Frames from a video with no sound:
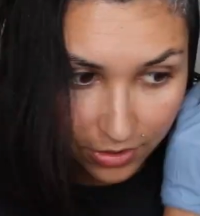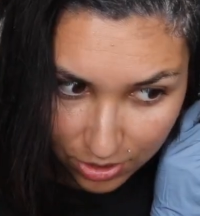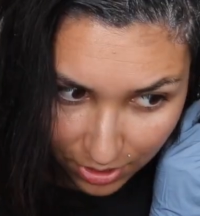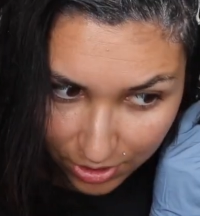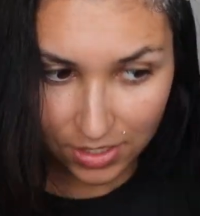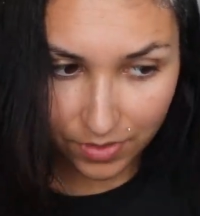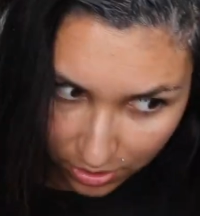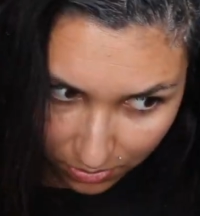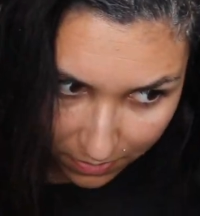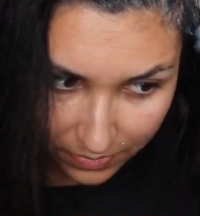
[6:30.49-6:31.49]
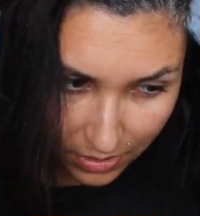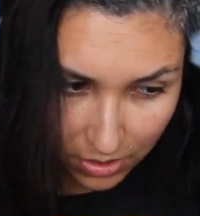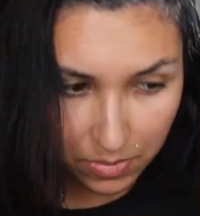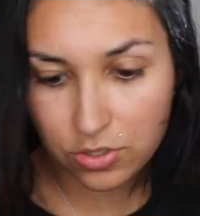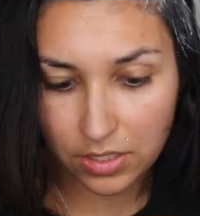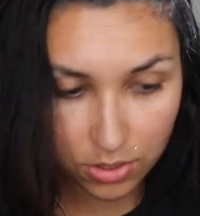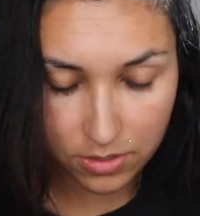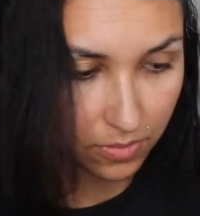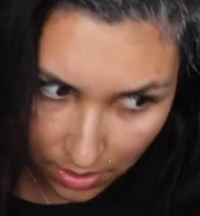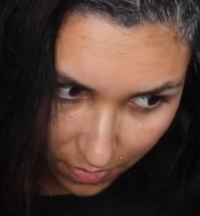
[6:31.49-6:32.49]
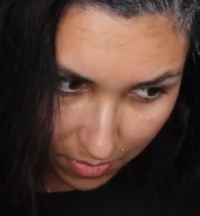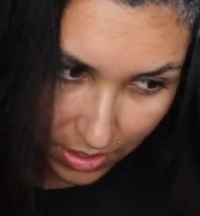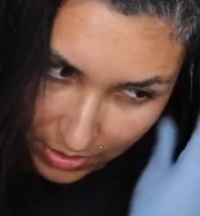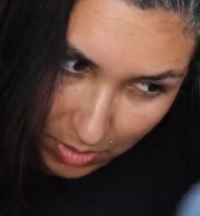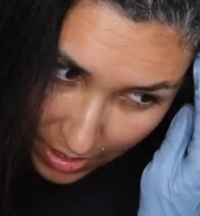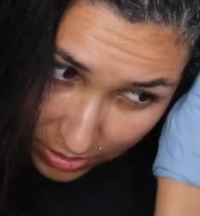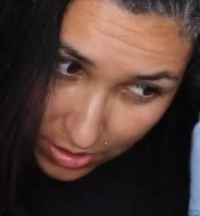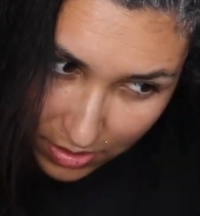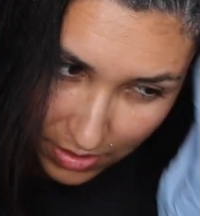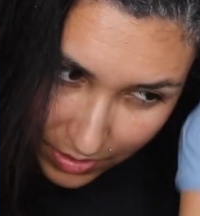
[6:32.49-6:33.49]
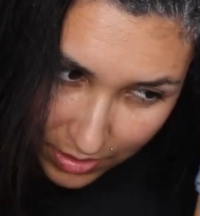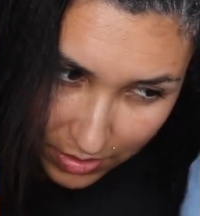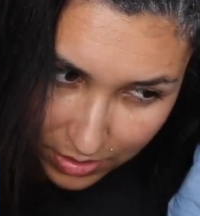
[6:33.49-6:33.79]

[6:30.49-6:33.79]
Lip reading: Now you're going to want to do this for each section, and then once you're